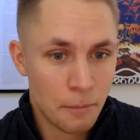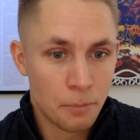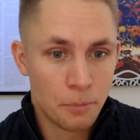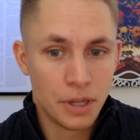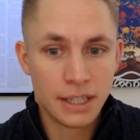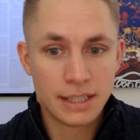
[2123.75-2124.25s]

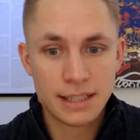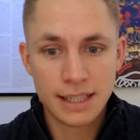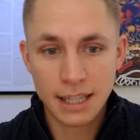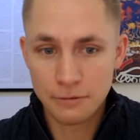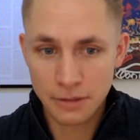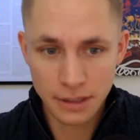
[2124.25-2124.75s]
but it's
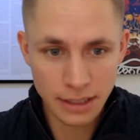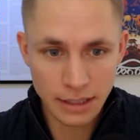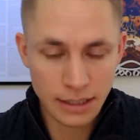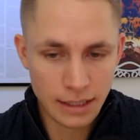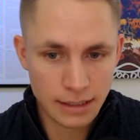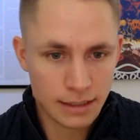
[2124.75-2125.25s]
definitely
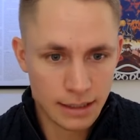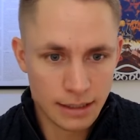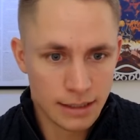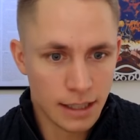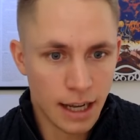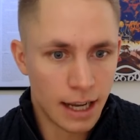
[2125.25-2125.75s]
it's
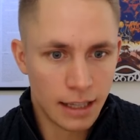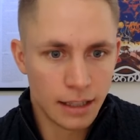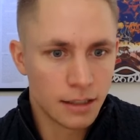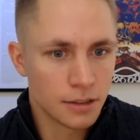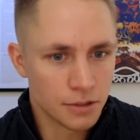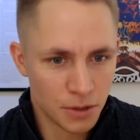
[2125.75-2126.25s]
it's highly
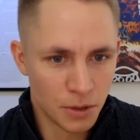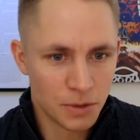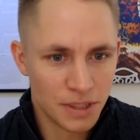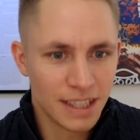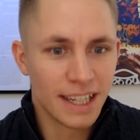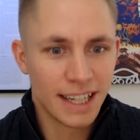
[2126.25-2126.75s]

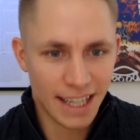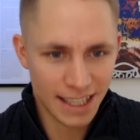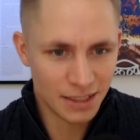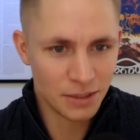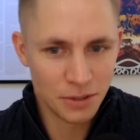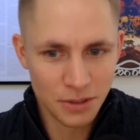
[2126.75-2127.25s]
custodial
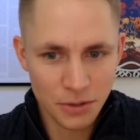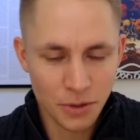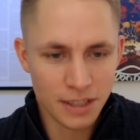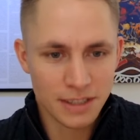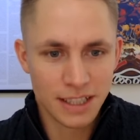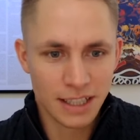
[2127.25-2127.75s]
again you're
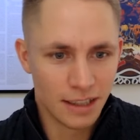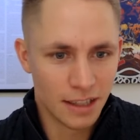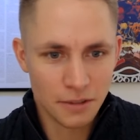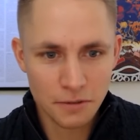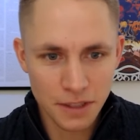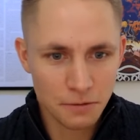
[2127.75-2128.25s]
trusting a lot
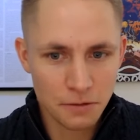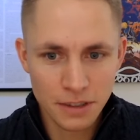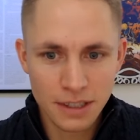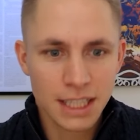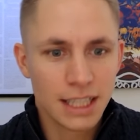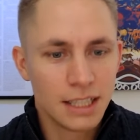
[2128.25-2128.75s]
of
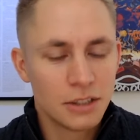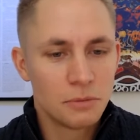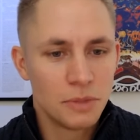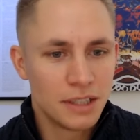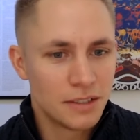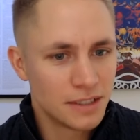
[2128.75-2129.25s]
different
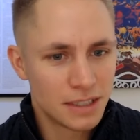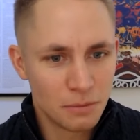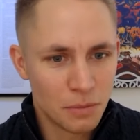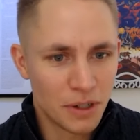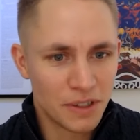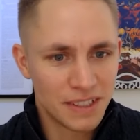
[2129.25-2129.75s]
intermediaries and
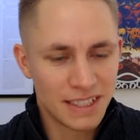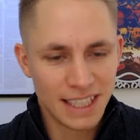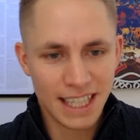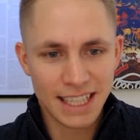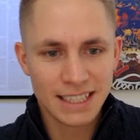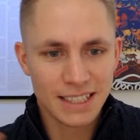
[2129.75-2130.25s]
parties
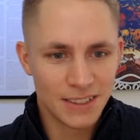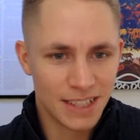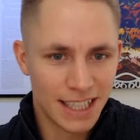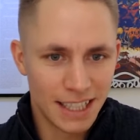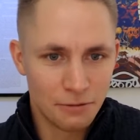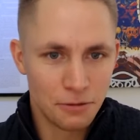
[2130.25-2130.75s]
again so
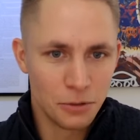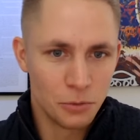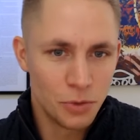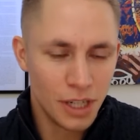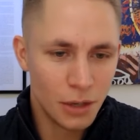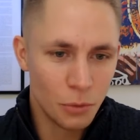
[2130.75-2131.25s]
then if you
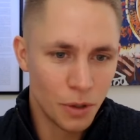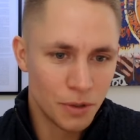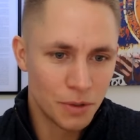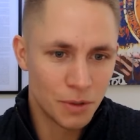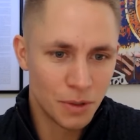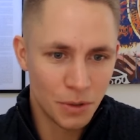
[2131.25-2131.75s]
really want
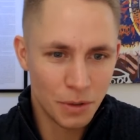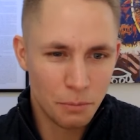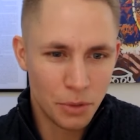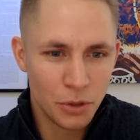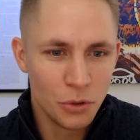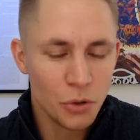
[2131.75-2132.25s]
to go the
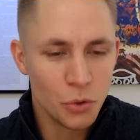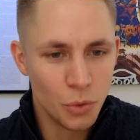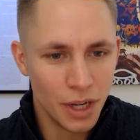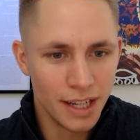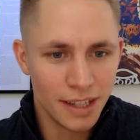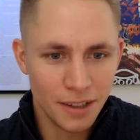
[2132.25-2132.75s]
pure
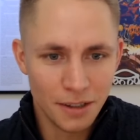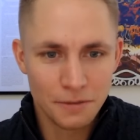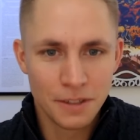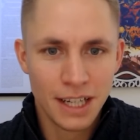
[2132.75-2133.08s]
way of